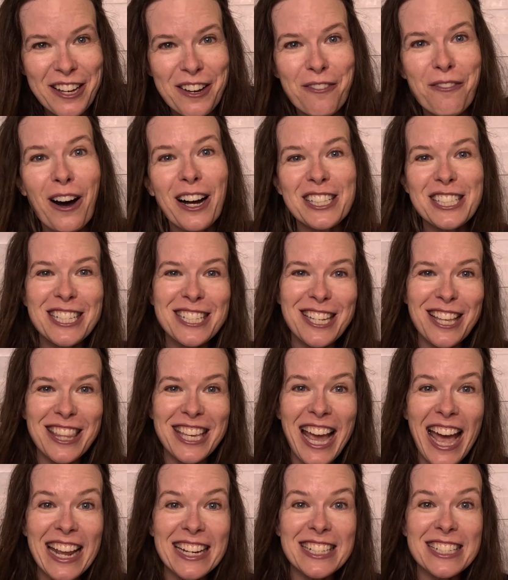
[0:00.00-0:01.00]
Watch until
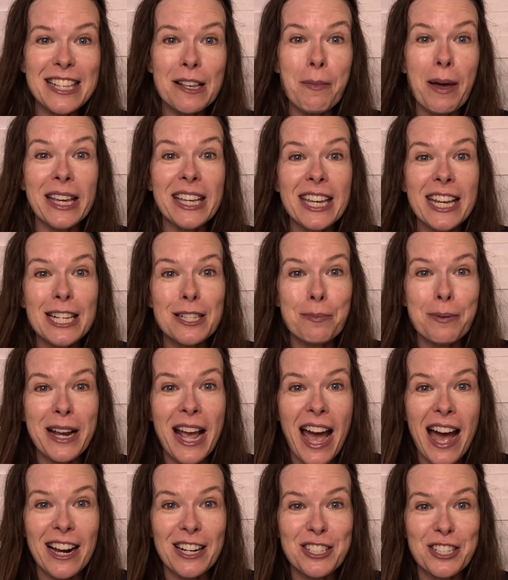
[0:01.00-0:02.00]
the end to see my kids'
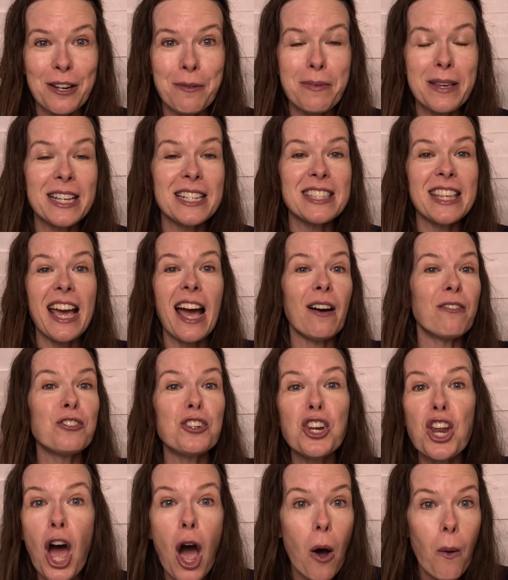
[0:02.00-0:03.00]
reaction because they have
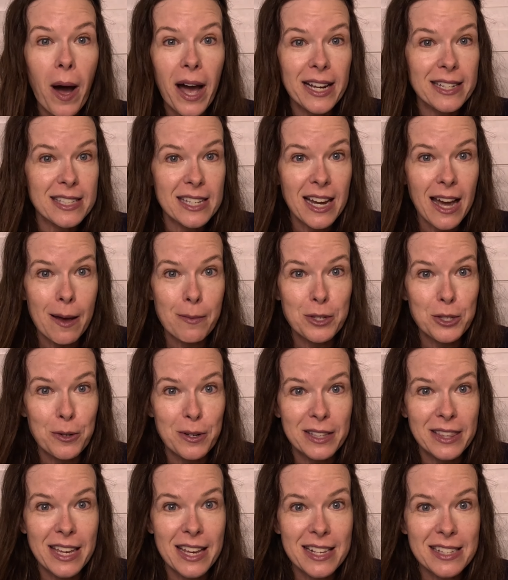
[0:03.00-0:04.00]
no idea I'm
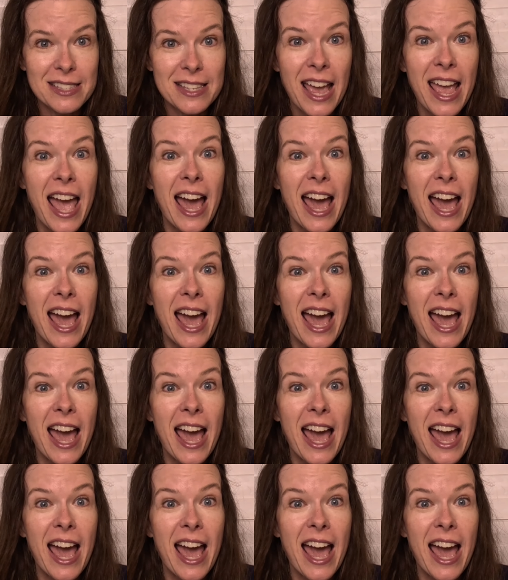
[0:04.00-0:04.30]
doing this